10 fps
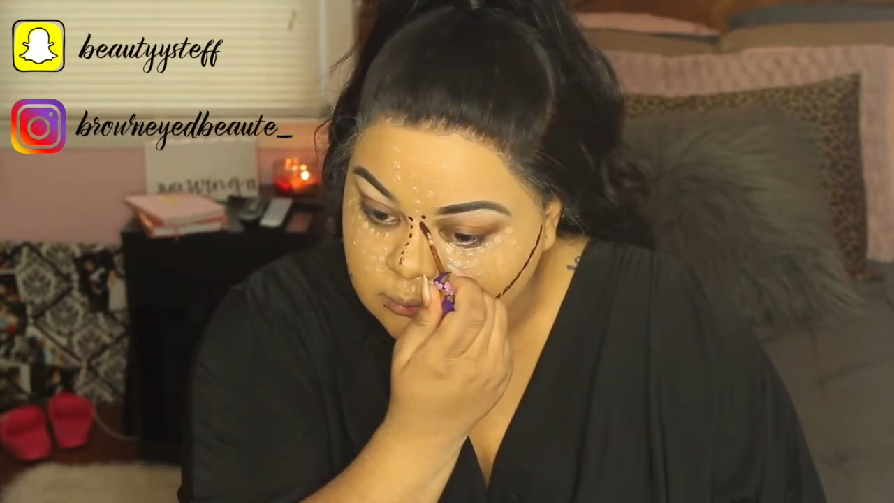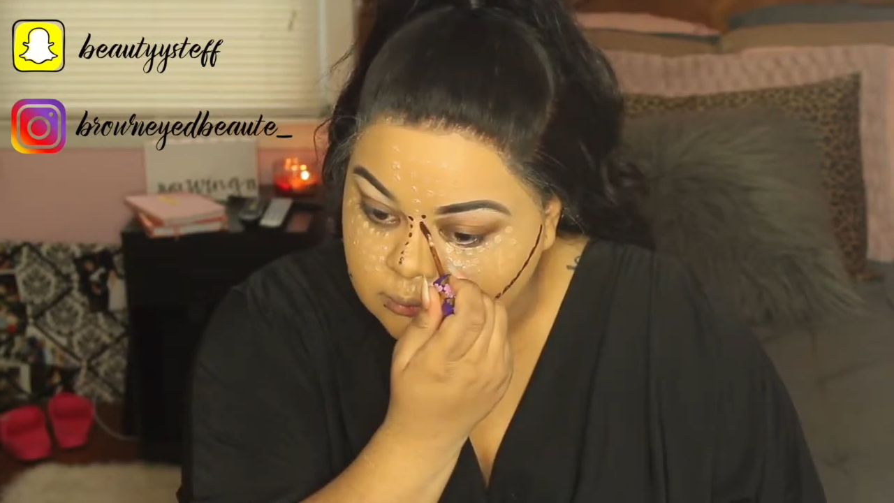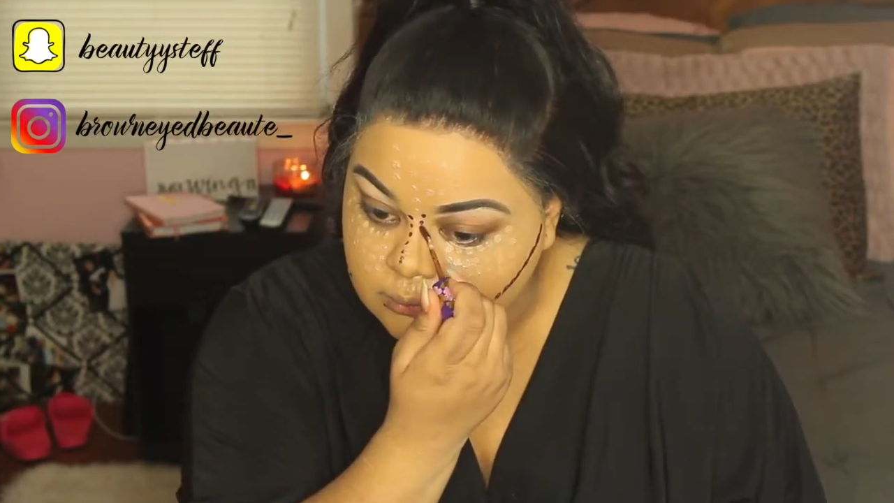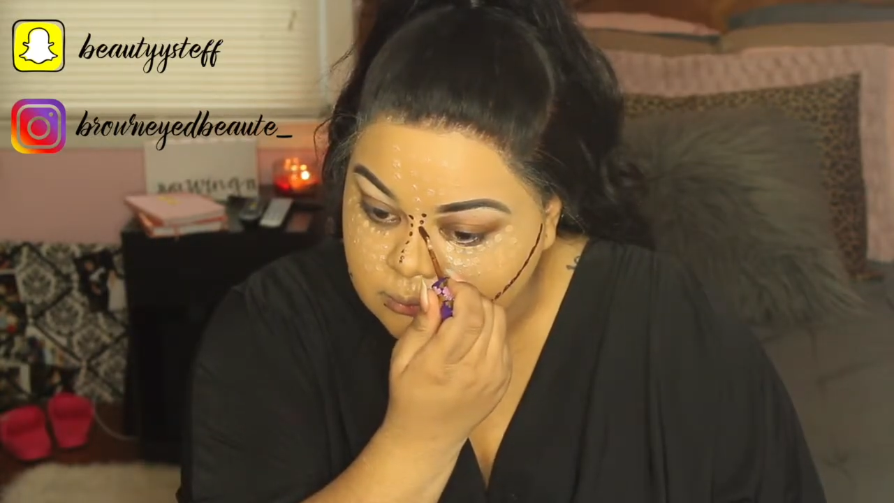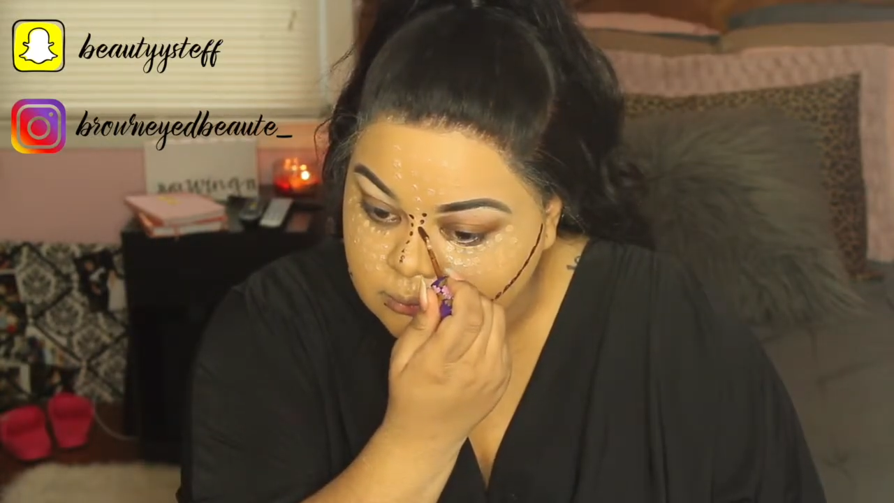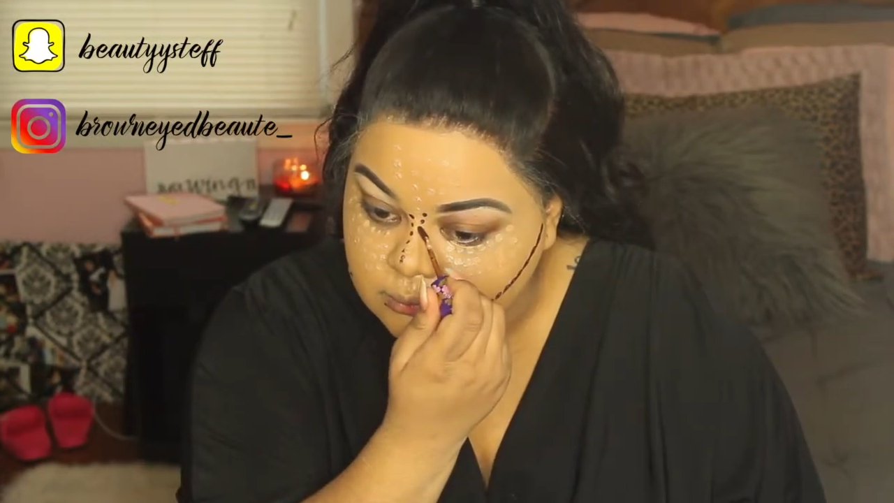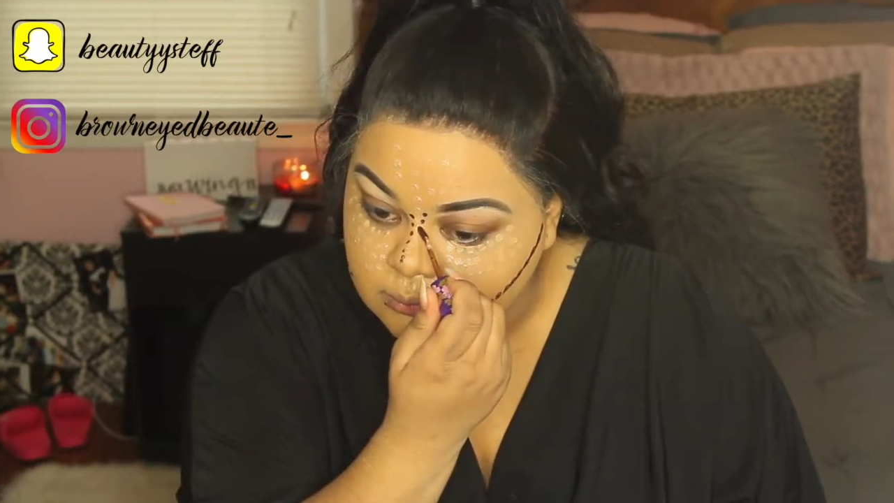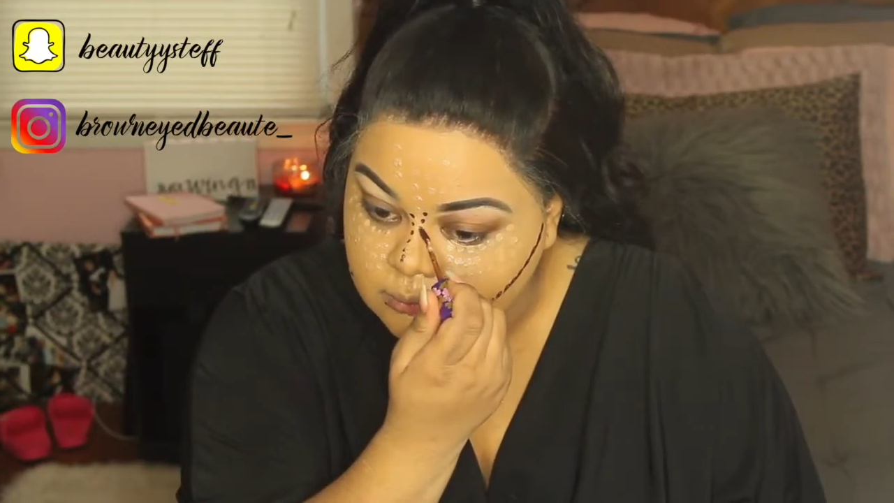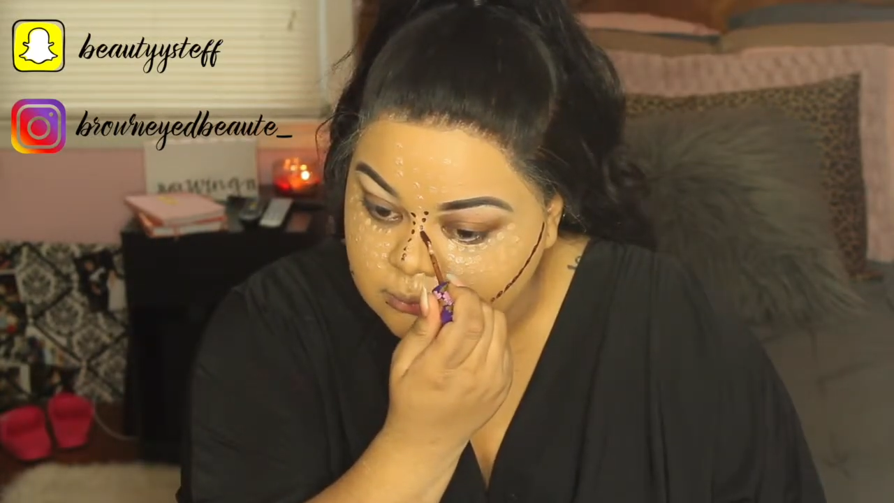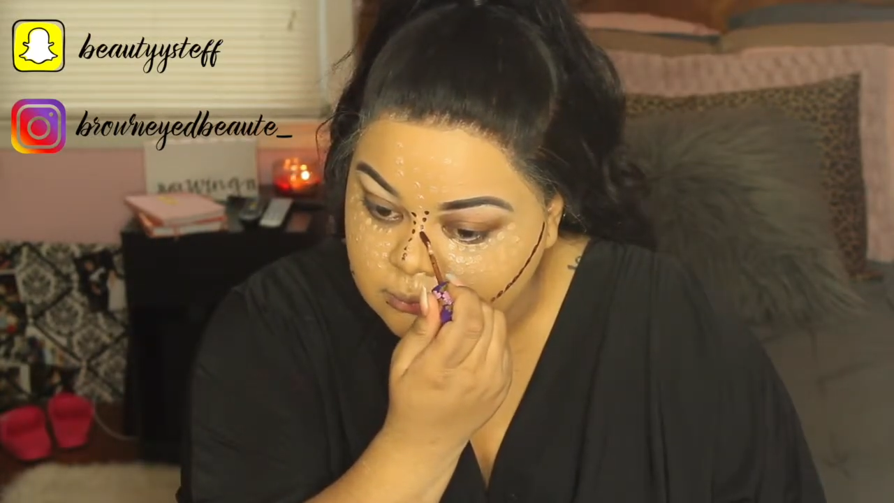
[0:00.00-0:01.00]
like
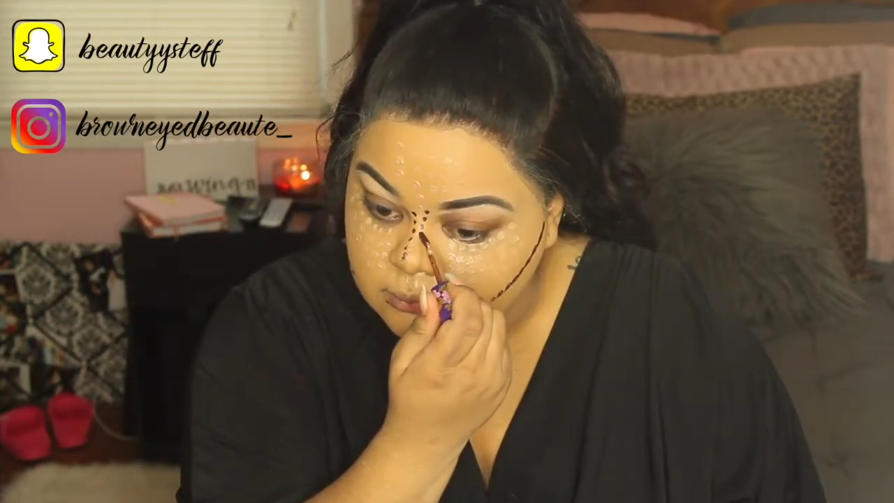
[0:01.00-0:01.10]
Toya